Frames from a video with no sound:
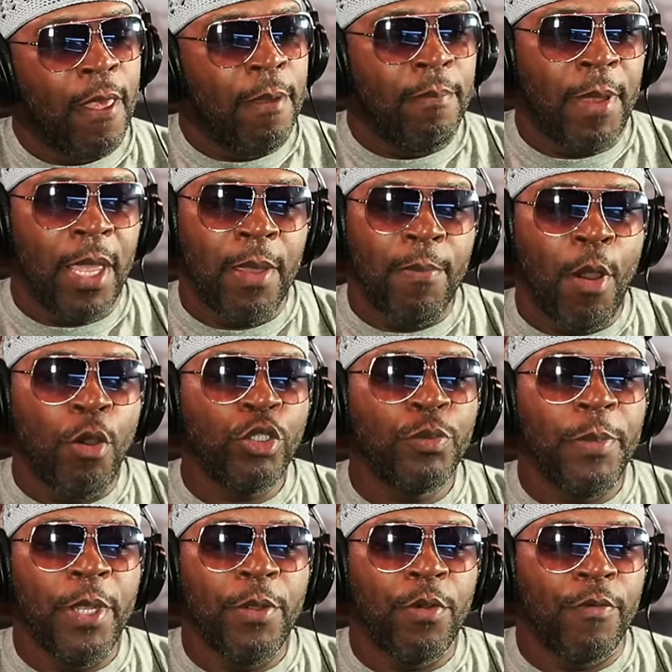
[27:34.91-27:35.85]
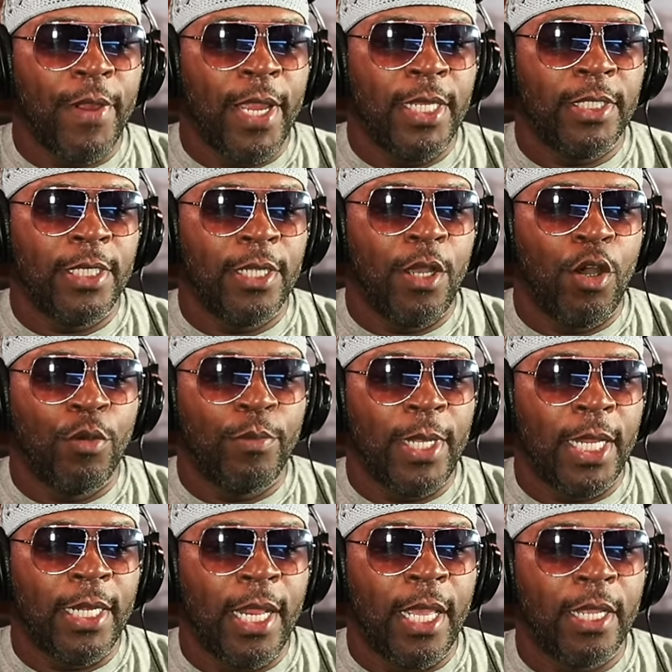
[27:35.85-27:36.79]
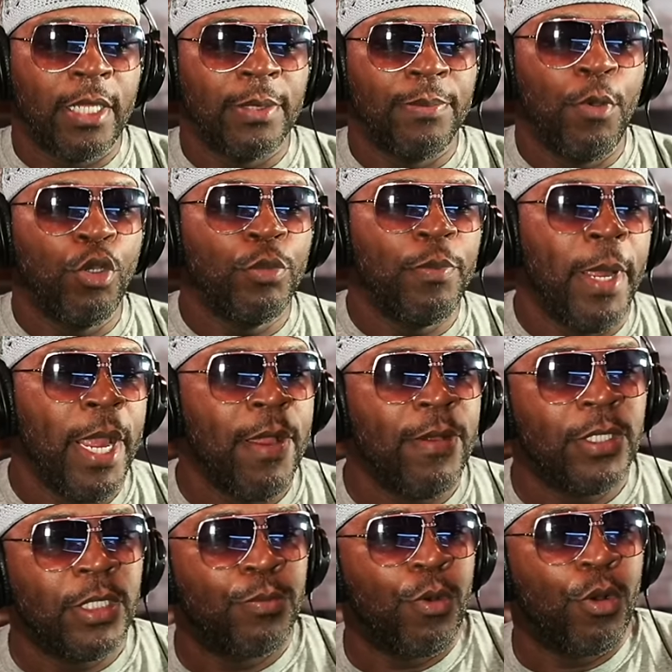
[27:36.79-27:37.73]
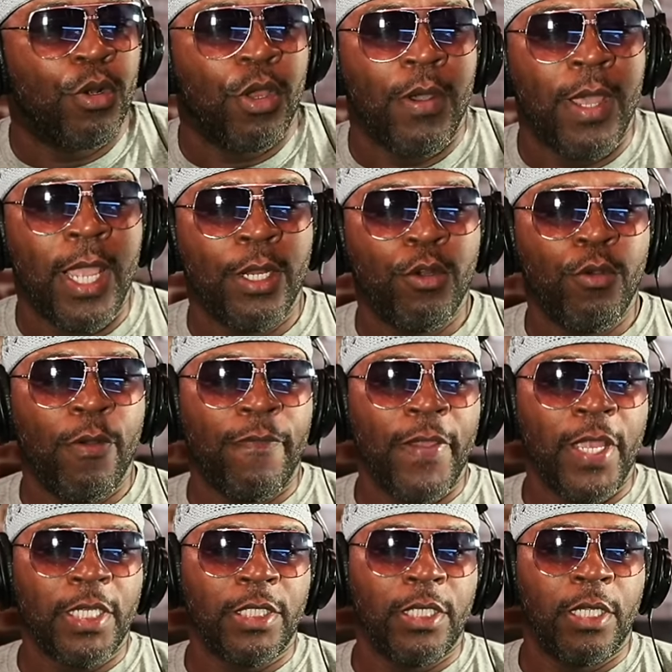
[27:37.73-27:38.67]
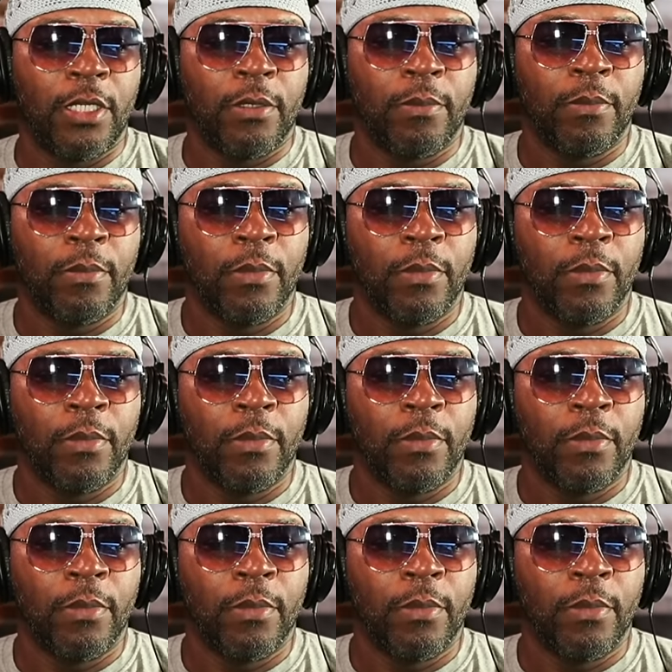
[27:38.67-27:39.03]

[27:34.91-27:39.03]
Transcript: Man, most men were raised in home like that because most marriages, bro, don't have no affection in them.